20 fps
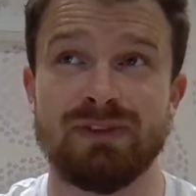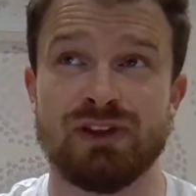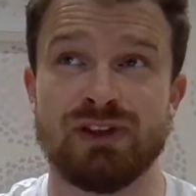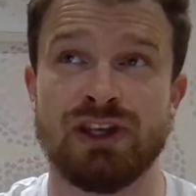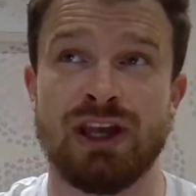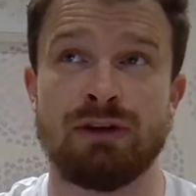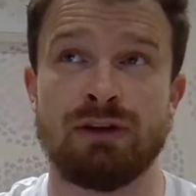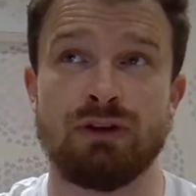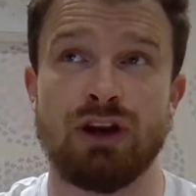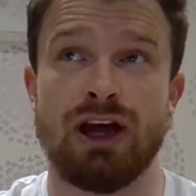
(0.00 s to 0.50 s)

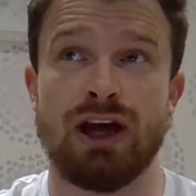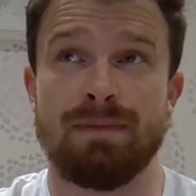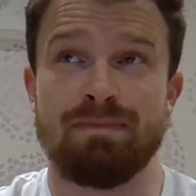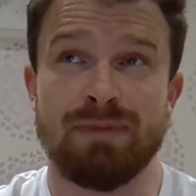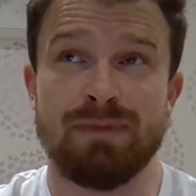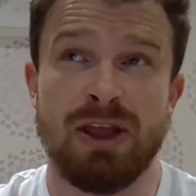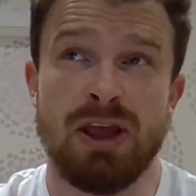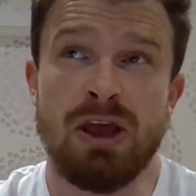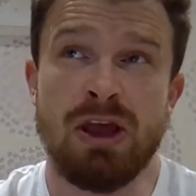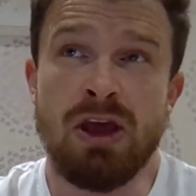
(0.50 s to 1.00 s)
So
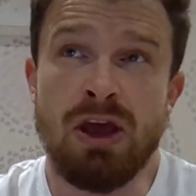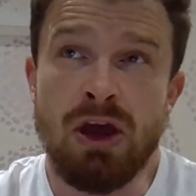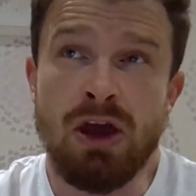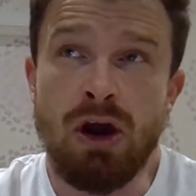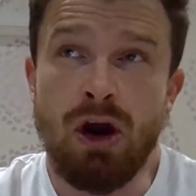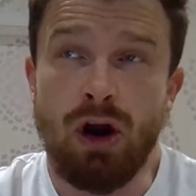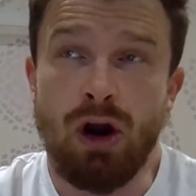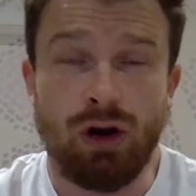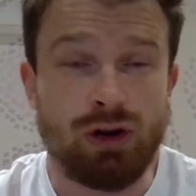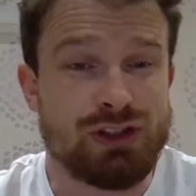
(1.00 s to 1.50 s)
look,
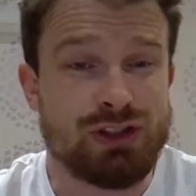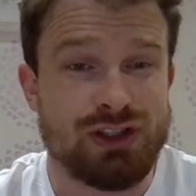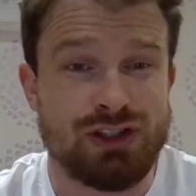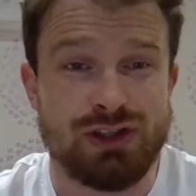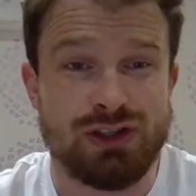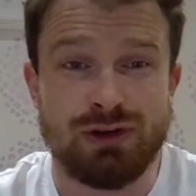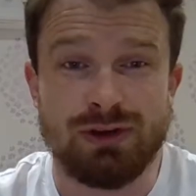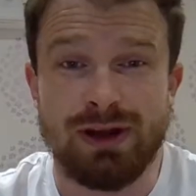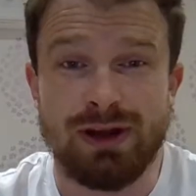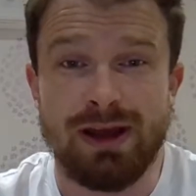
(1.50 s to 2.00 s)

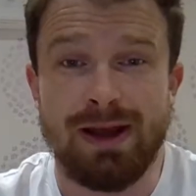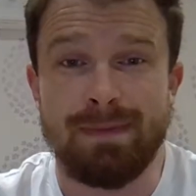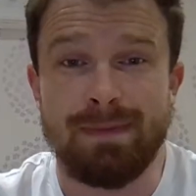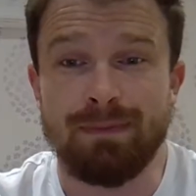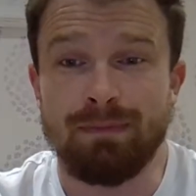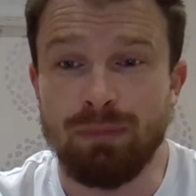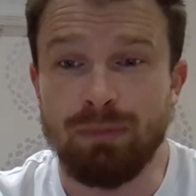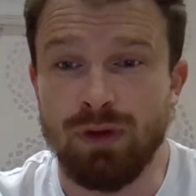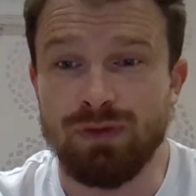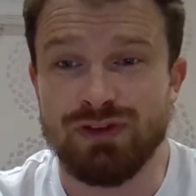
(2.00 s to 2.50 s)
Osasuna,
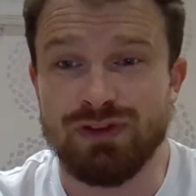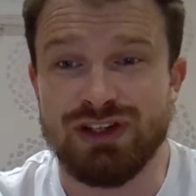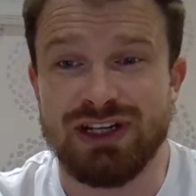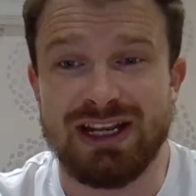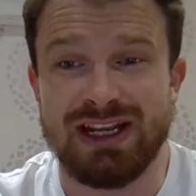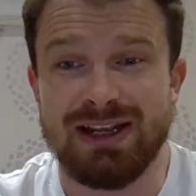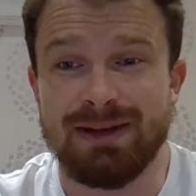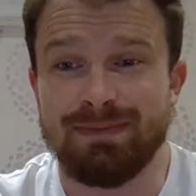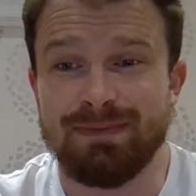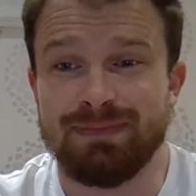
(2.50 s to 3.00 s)

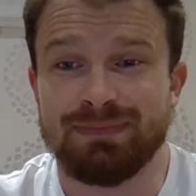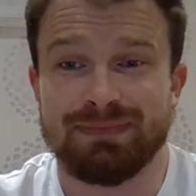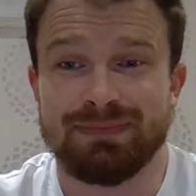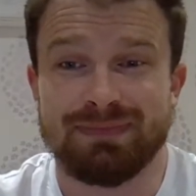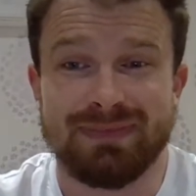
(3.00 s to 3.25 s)
Monchi,